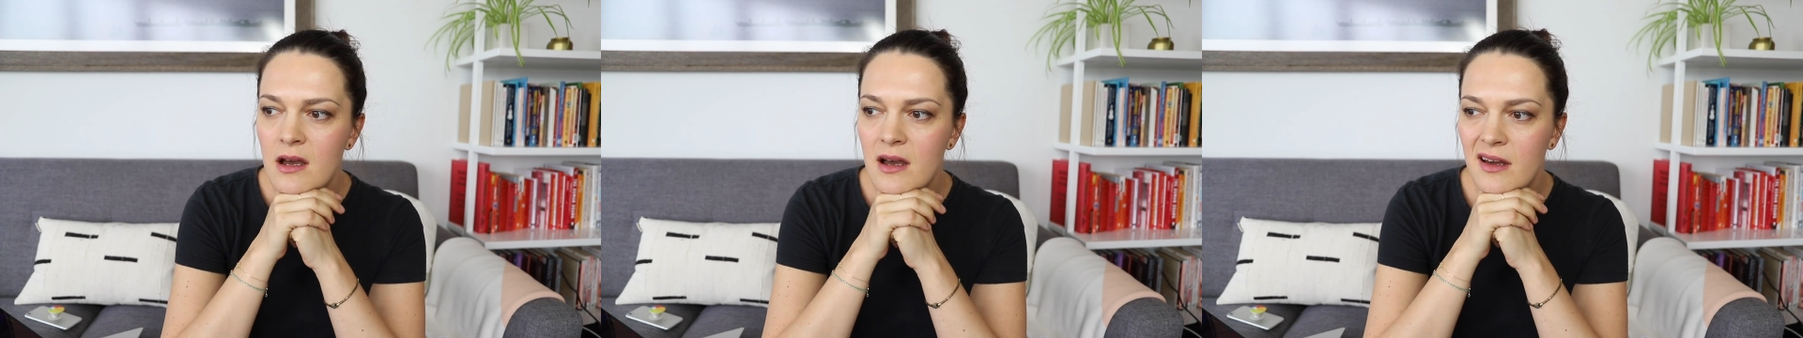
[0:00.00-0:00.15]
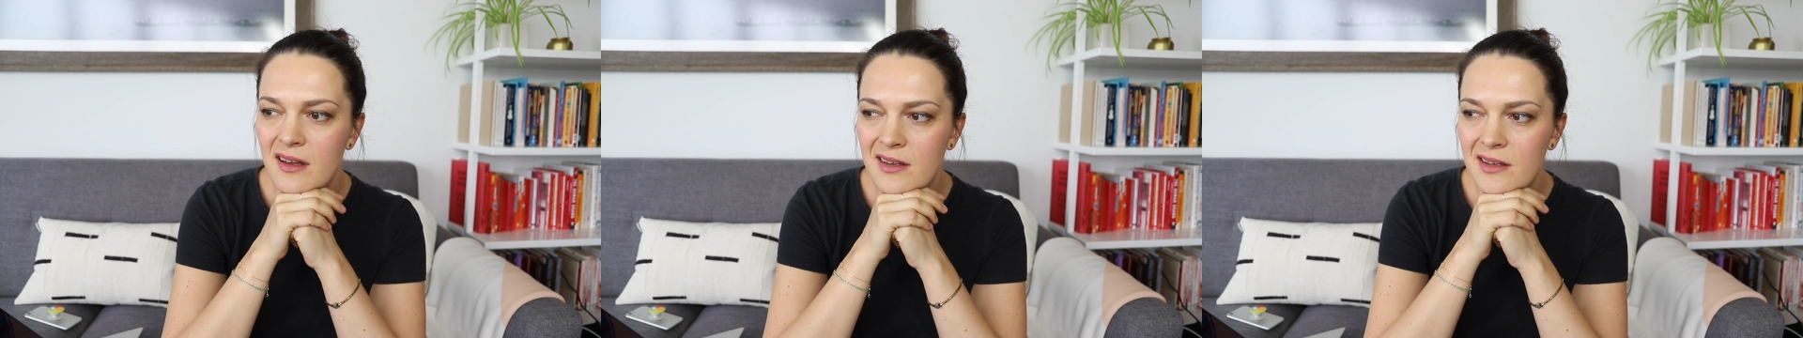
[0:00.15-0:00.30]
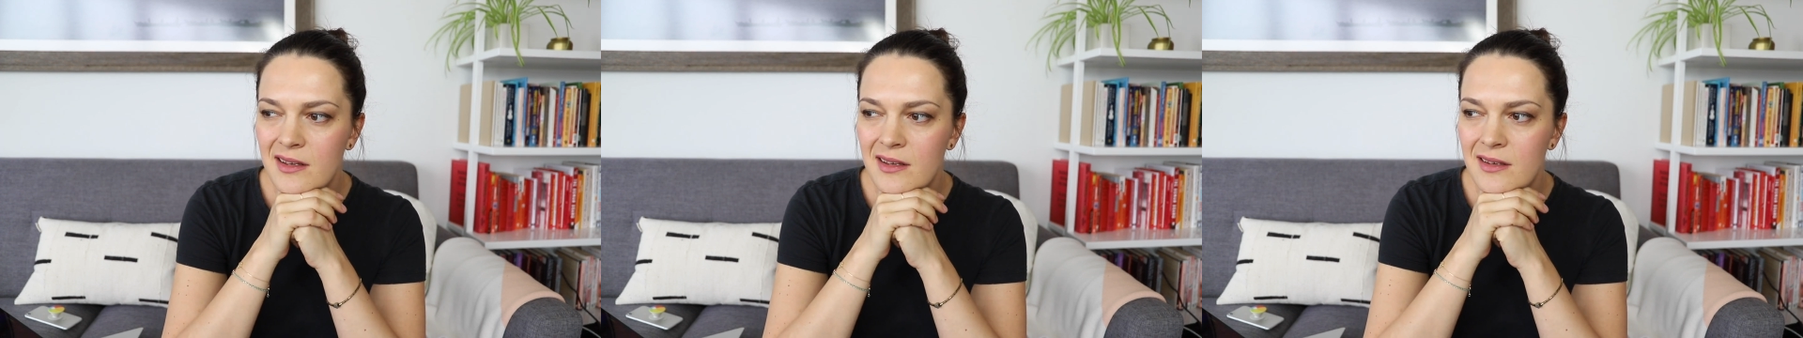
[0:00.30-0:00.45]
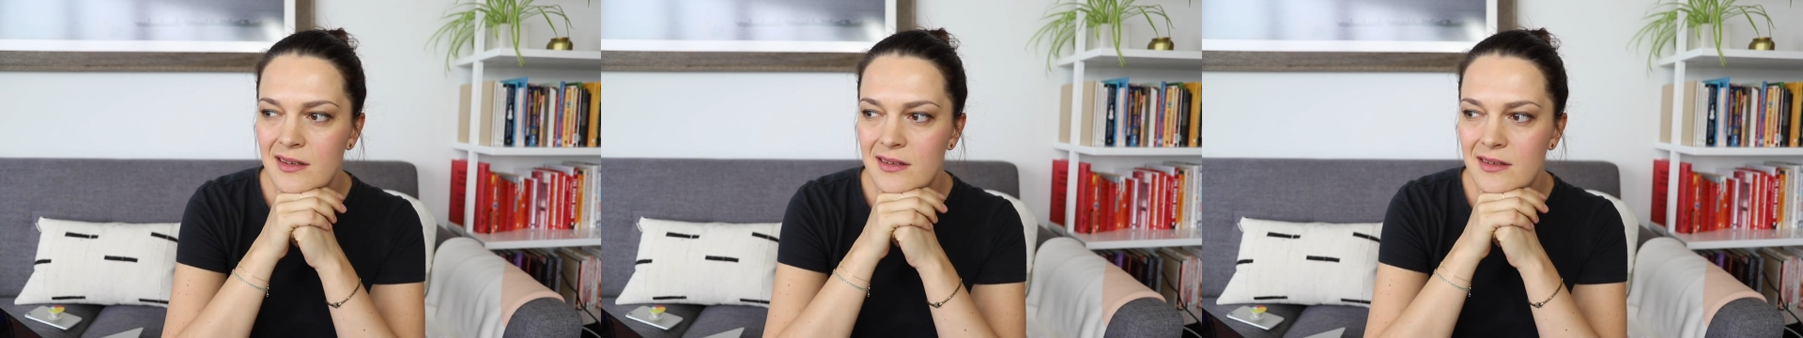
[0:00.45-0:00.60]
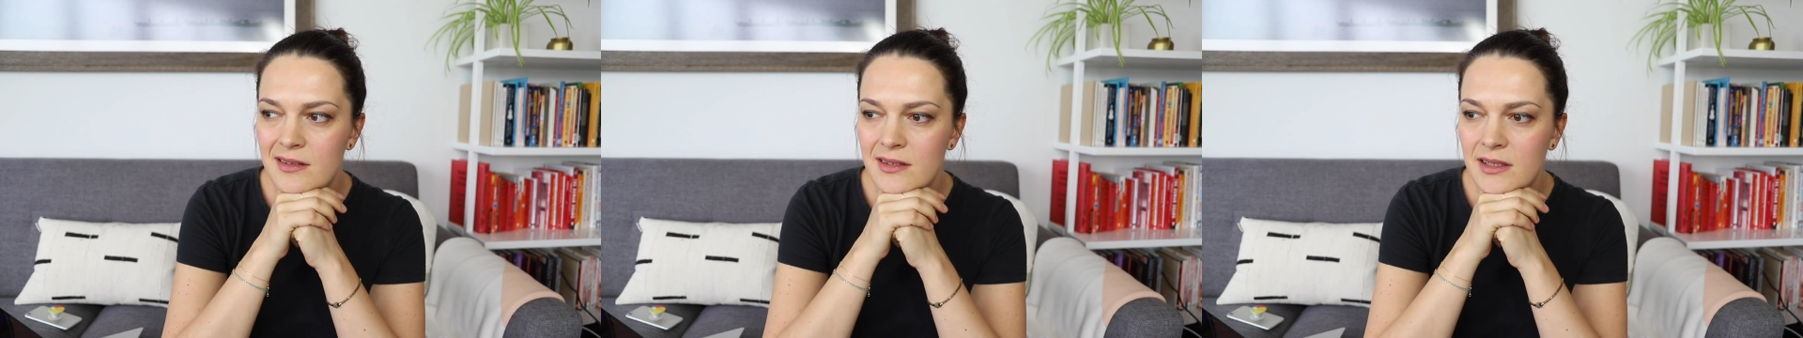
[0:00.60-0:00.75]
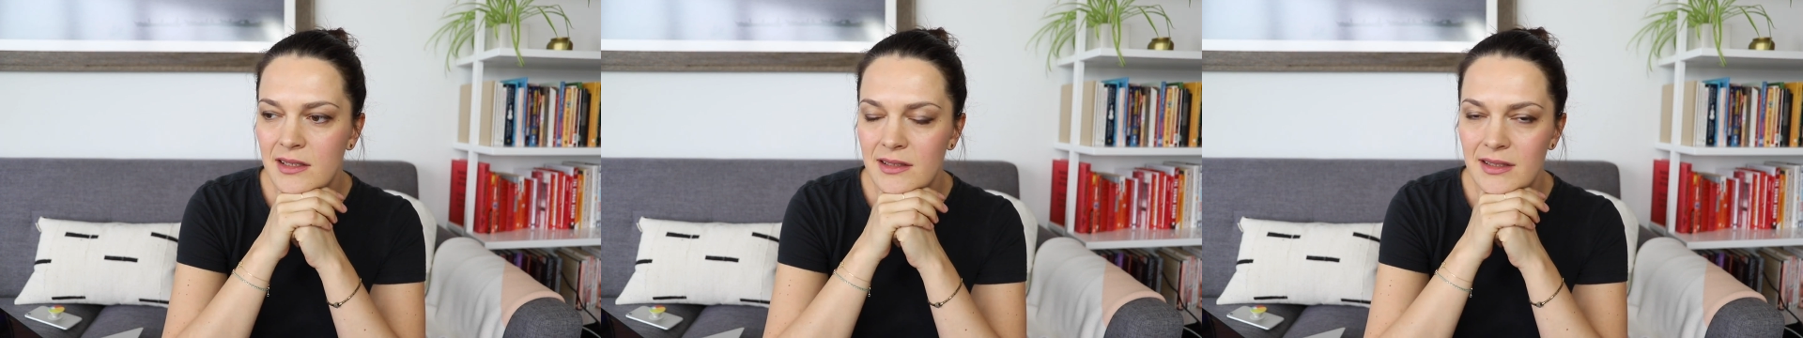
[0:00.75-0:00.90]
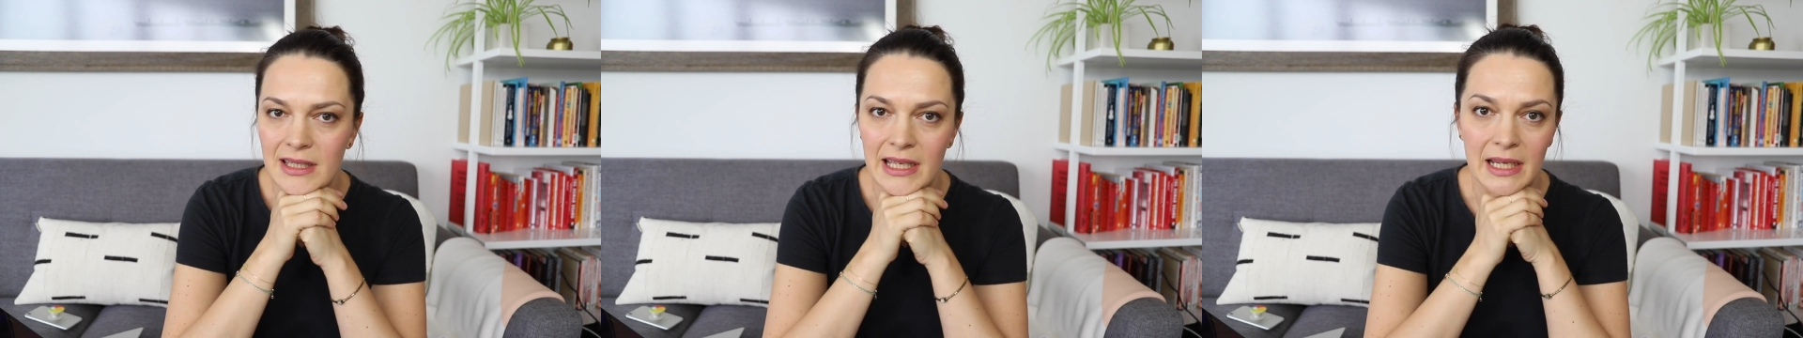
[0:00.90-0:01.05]

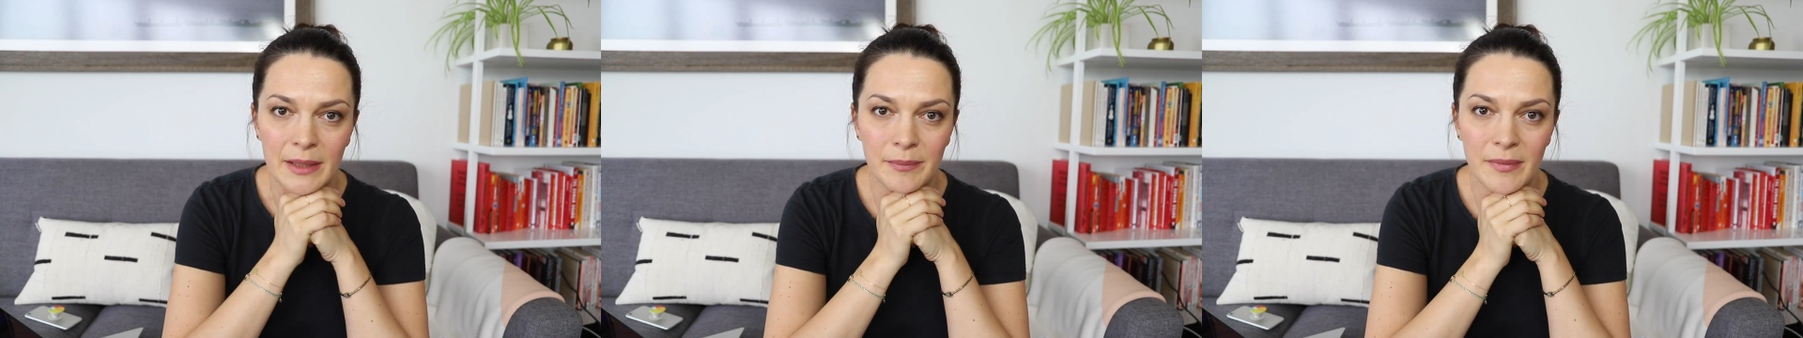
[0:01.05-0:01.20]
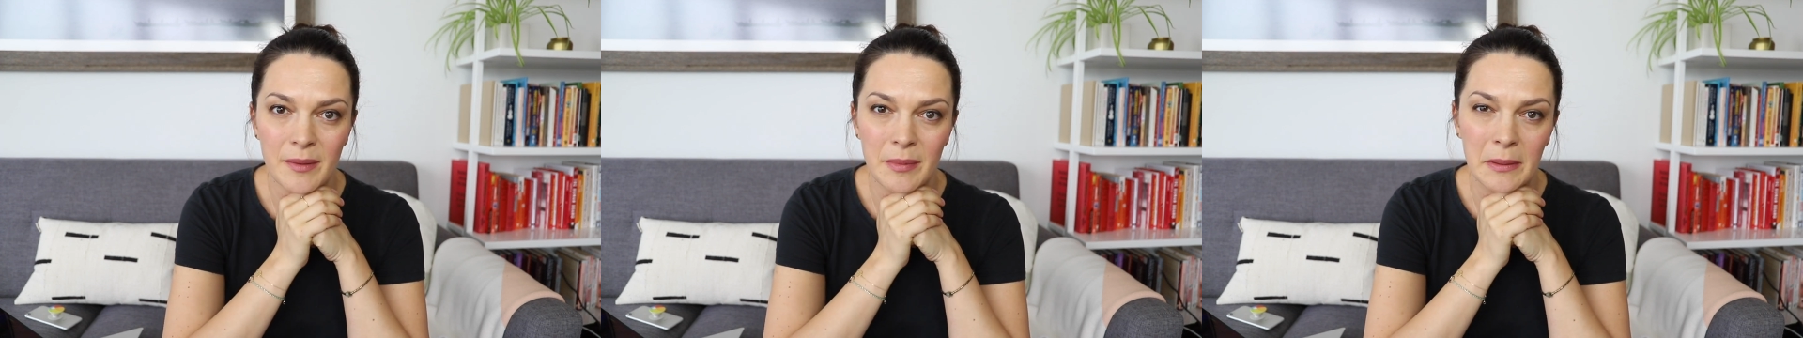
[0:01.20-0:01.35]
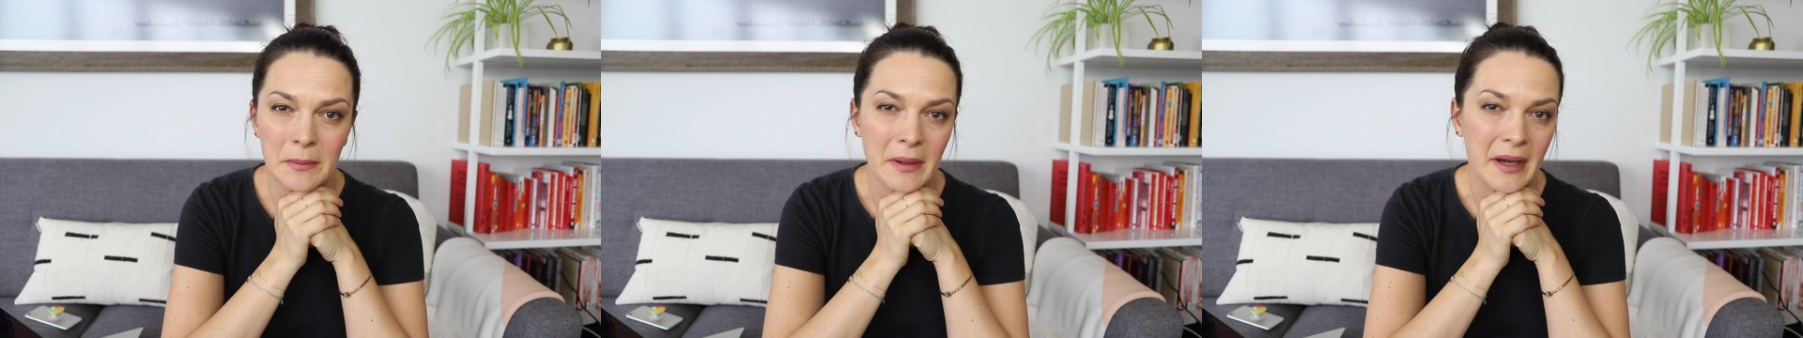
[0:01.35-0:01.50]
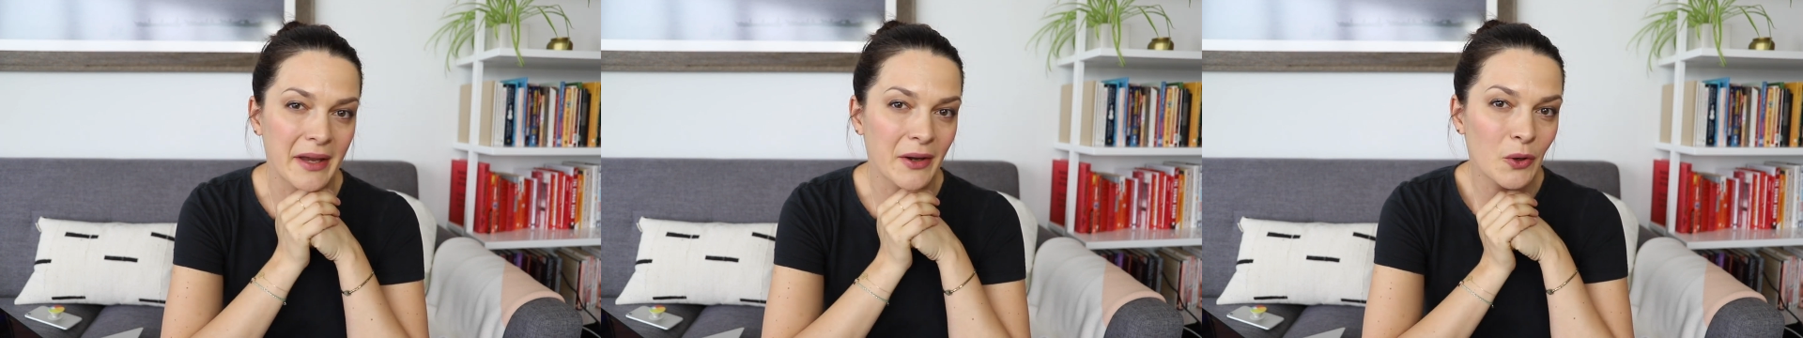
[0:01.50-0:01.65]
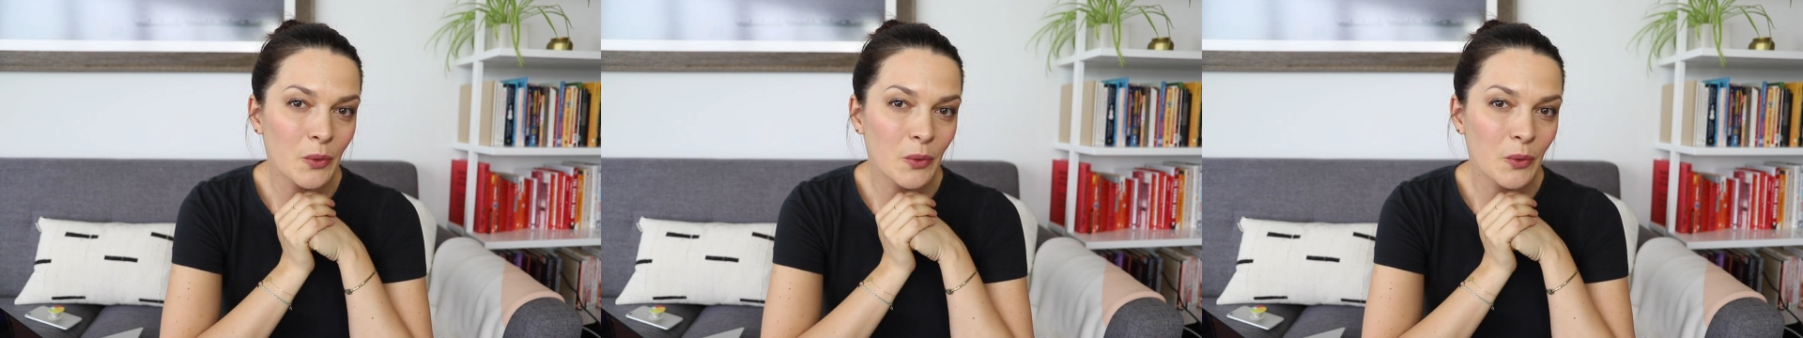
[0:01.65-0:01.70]
on like maybe my